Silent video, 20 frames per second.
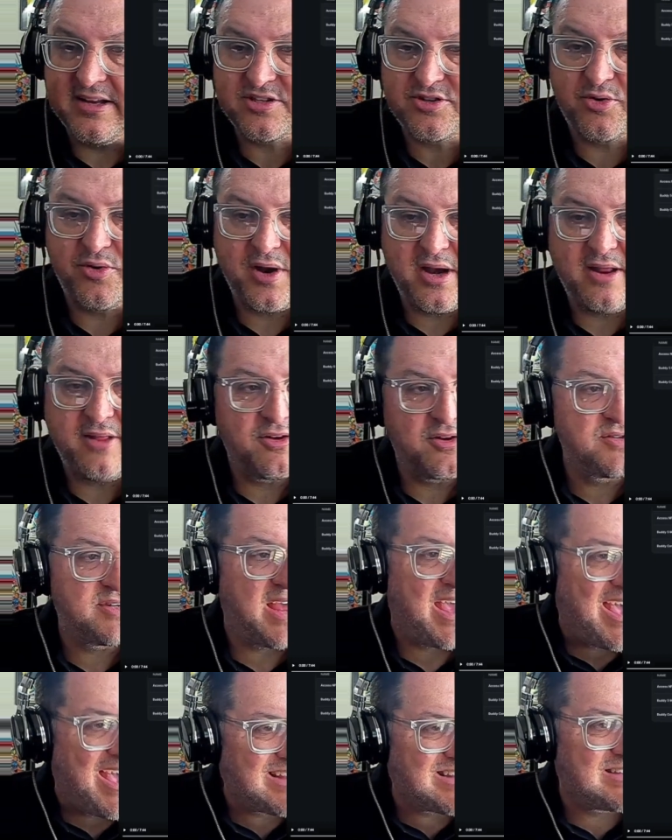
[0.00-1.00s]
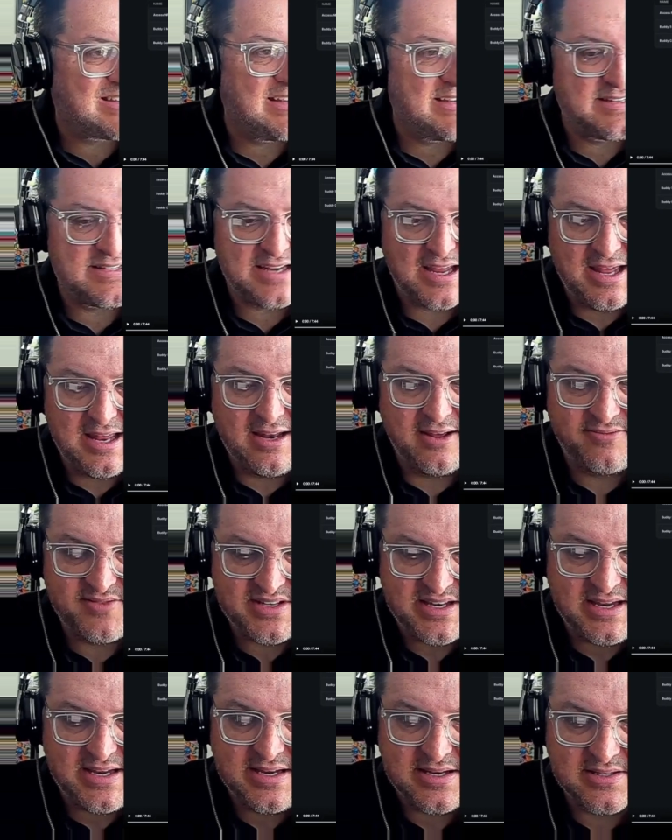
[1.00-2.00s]
is creating those access
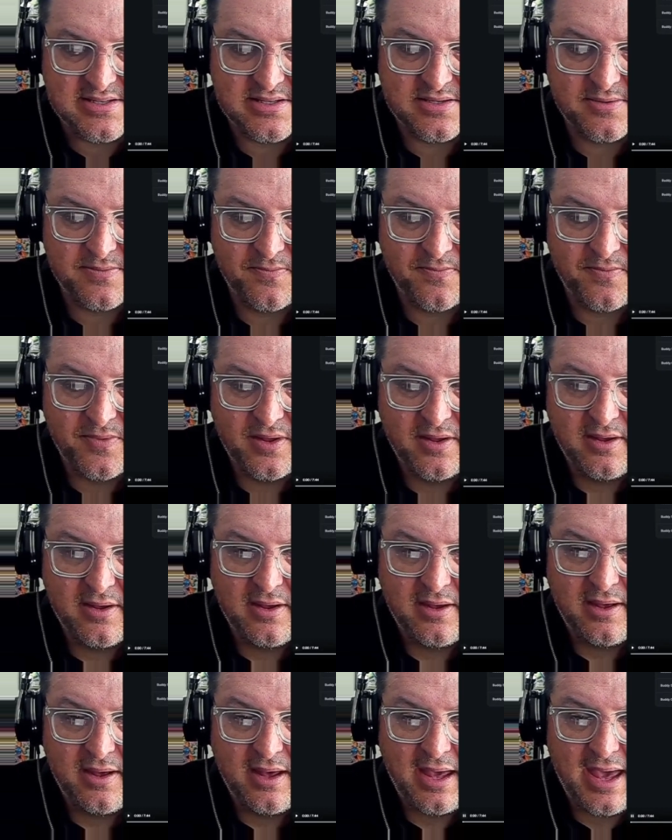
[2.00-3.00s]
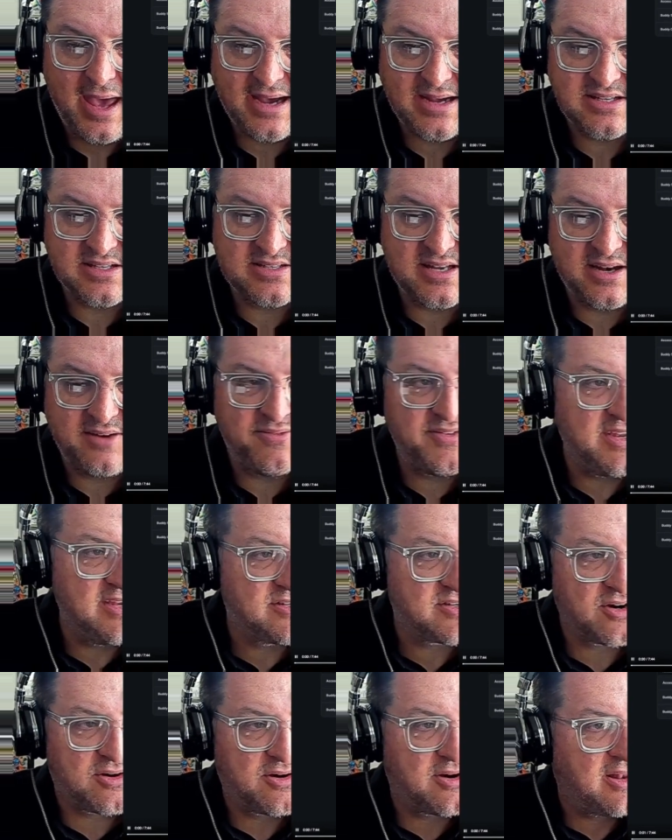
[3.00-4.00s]
NFTs. Access
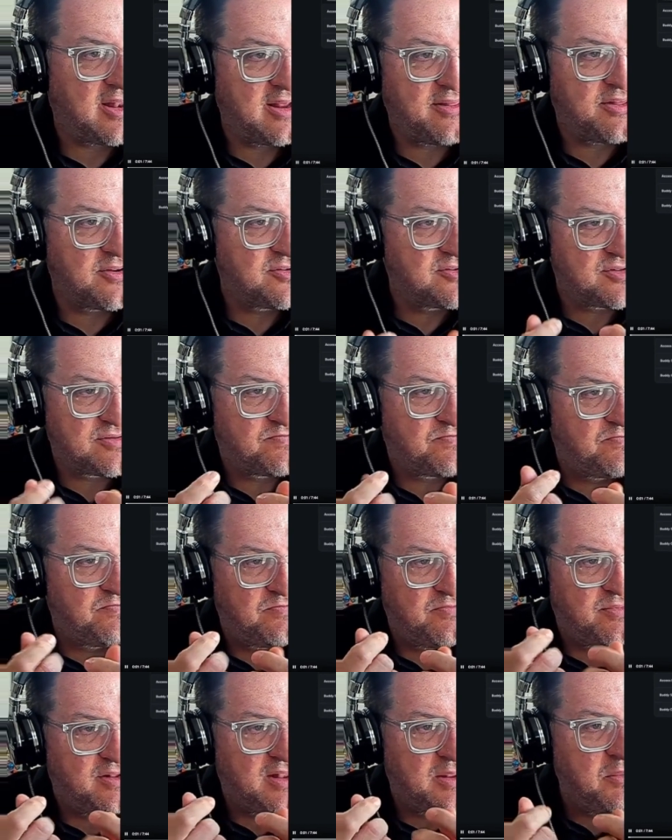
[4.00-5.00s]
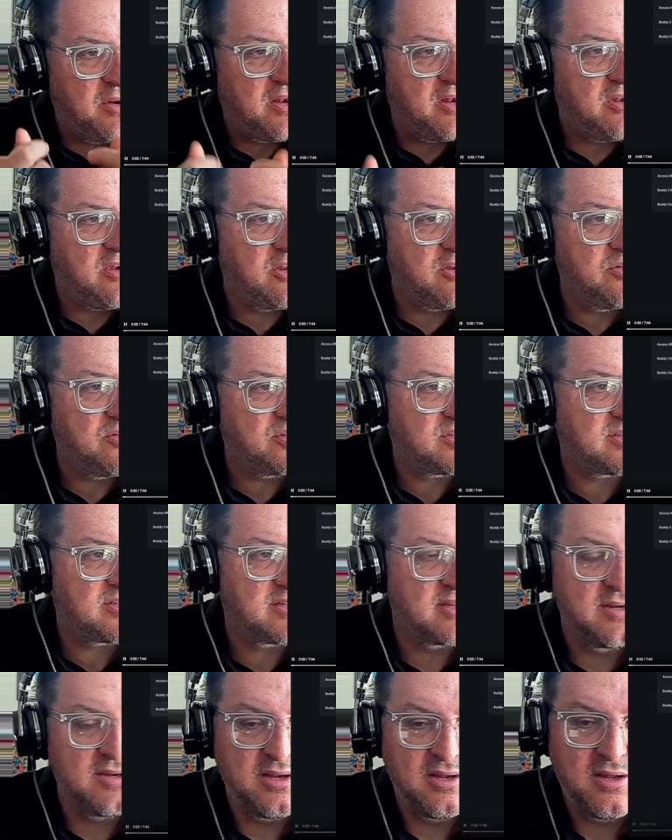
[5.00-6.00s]
NFTs are like those limited
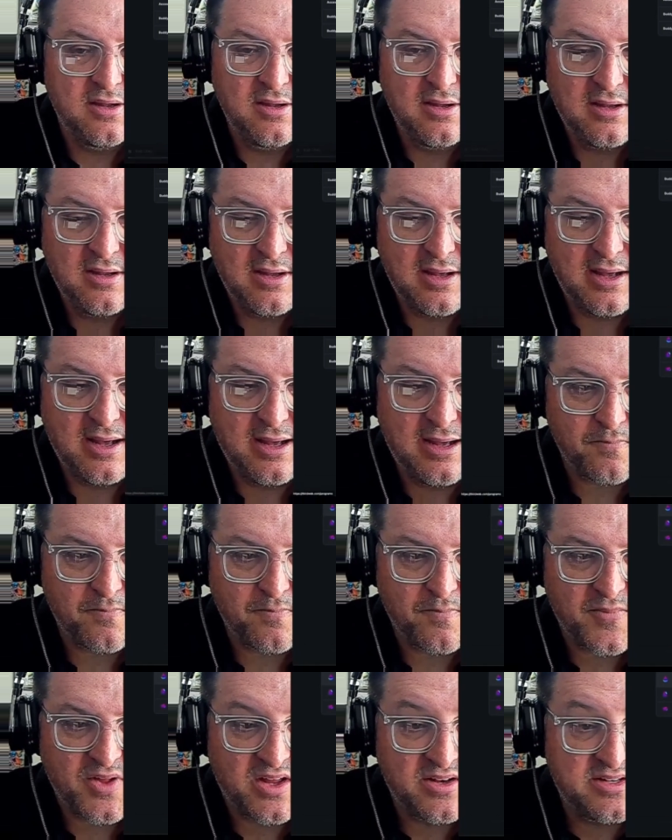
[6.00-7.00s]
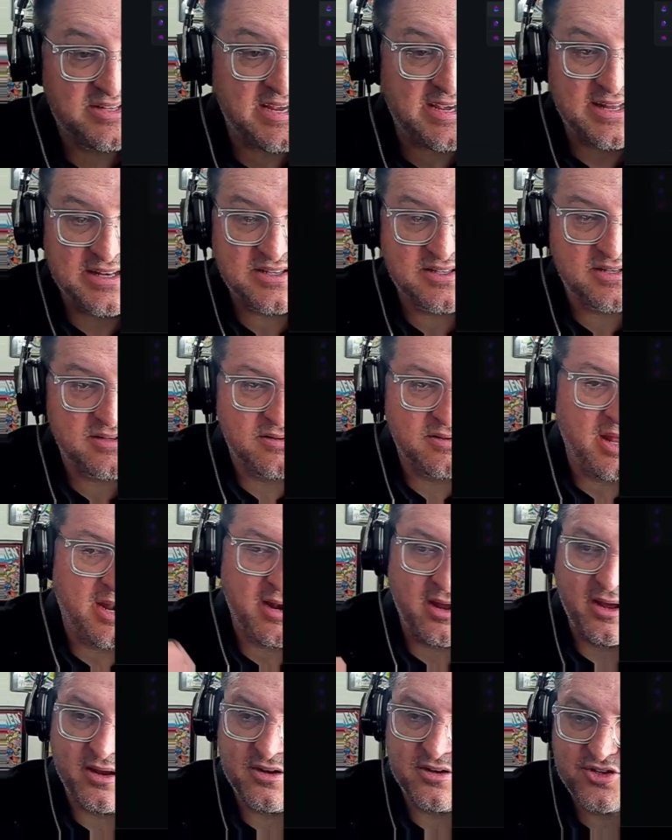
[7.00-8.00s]
use tickets that
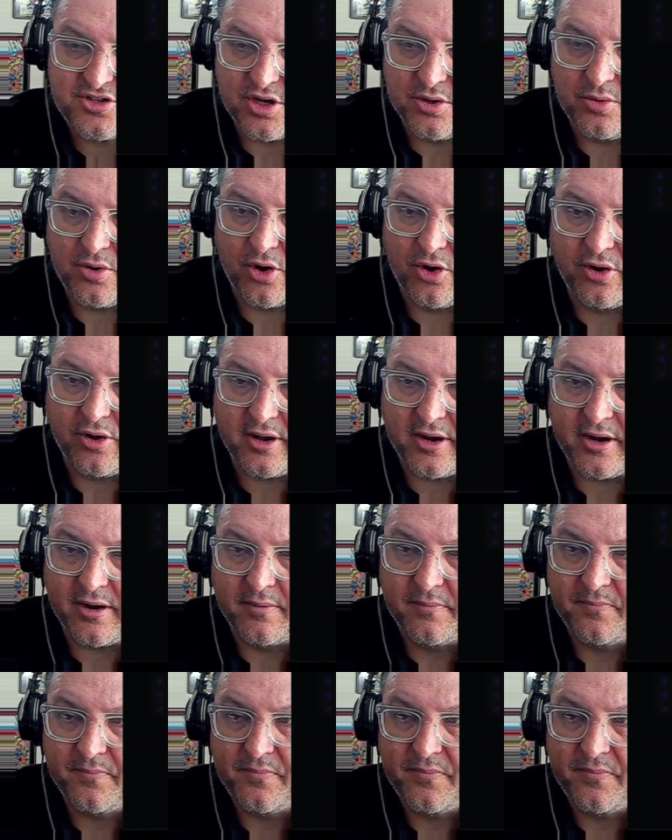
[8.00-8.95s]
I showed earlier.